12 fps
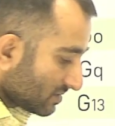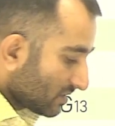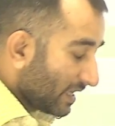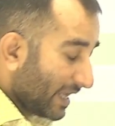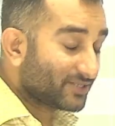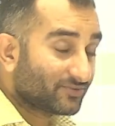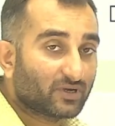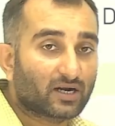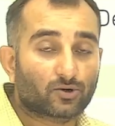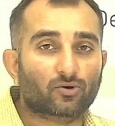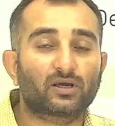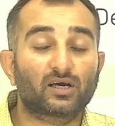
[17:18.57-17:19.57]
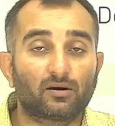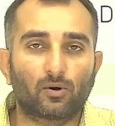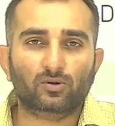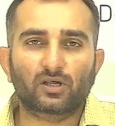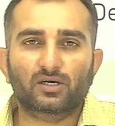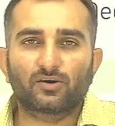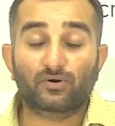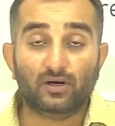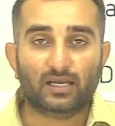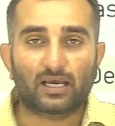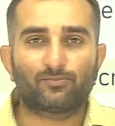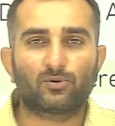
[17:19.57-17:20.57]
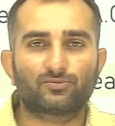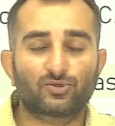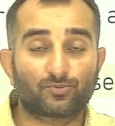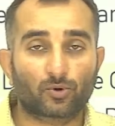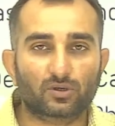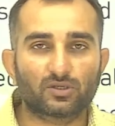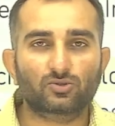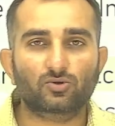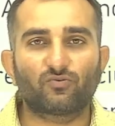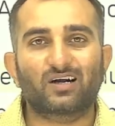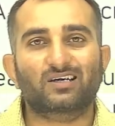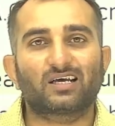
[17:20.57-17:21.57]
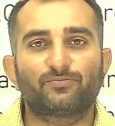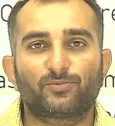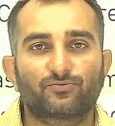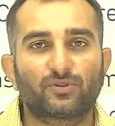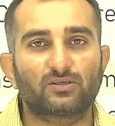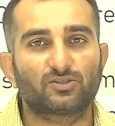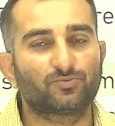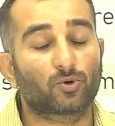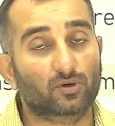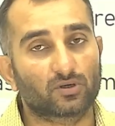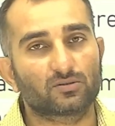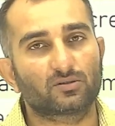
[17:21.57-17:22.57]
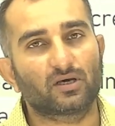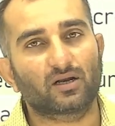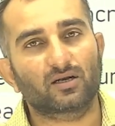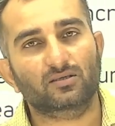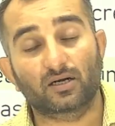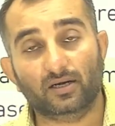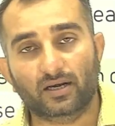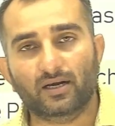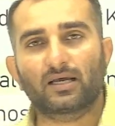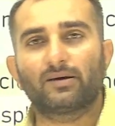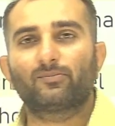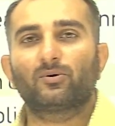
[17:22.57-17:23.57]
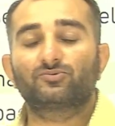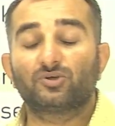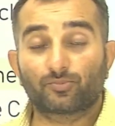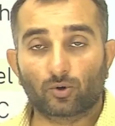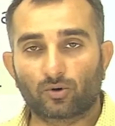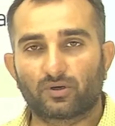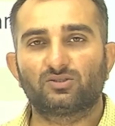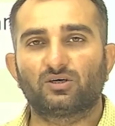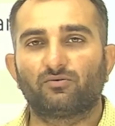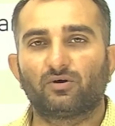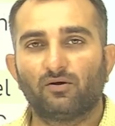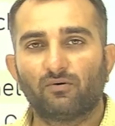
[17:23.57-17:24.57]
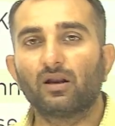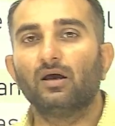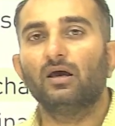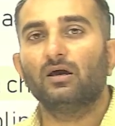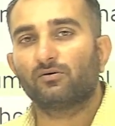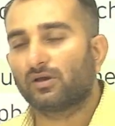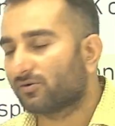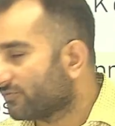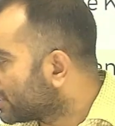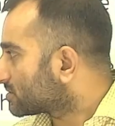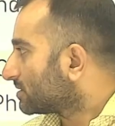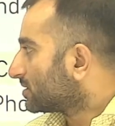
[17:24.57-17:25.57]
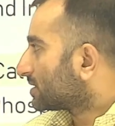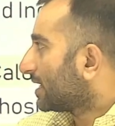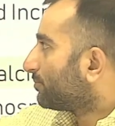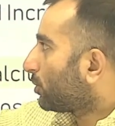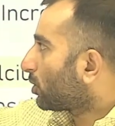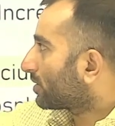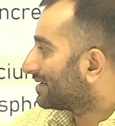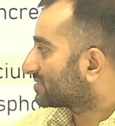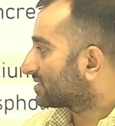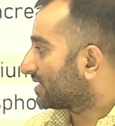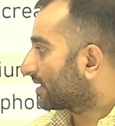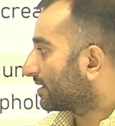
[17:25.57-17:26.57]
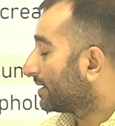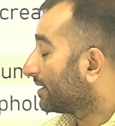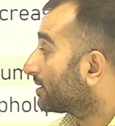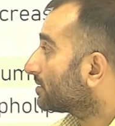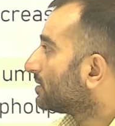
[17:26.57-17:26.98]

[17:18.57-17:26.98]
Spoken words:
as we are talking about the different type of G proteins, so what type of the G proteins? There are certain type of G proteins available, in which the importance are here: